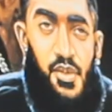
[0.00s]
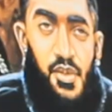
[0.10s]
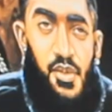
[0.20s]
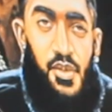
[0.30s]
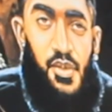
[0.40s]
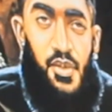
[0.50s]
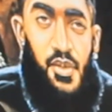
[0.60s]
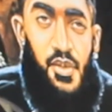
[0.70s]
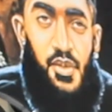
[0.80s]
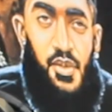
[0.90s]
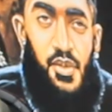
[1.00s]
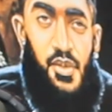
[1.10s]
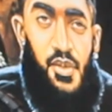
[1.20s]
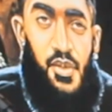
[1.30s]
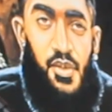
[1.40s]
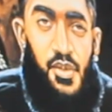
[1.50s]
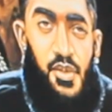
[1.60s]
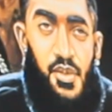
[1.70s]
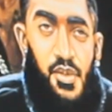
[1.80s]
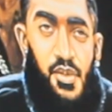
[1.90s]

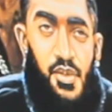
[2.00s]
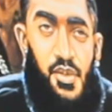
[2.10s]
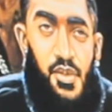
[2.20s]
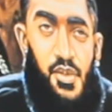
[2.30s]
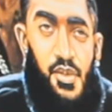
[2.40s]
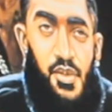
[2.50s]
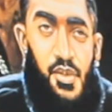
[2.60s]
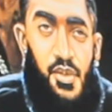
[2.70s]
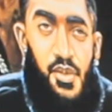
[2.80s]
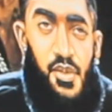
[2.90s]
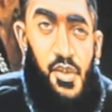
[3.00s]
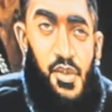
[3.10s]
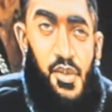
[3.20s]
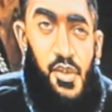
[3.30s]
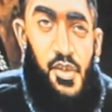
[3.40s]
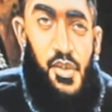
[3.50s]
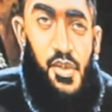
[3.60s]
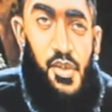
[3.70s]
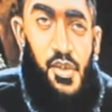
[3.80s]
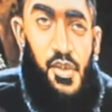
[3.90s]

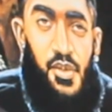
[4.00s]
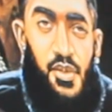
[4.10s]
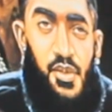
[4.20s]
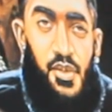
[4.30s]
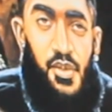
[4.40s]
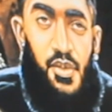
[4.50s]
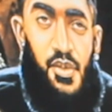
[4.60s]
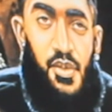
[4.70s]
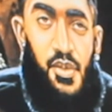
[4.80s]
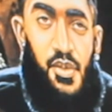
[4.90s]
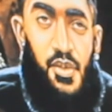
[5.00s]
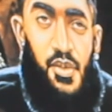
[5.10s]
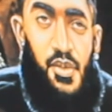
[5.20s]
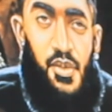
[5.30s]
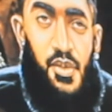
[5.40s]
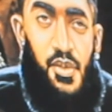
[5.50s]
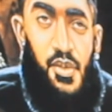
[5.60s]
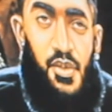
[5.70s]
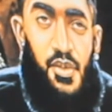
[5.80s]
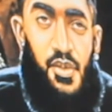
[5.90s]

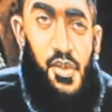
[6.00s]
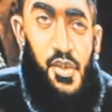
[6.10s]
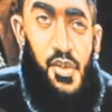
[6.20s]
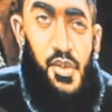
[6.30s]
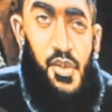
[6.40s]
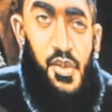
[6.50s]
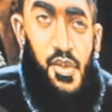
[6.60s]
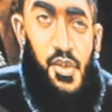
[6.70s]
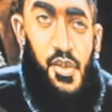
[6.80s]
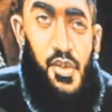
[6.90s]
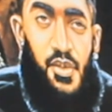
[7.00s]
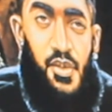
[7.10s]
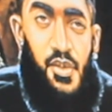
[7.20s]
This person isn't speaking.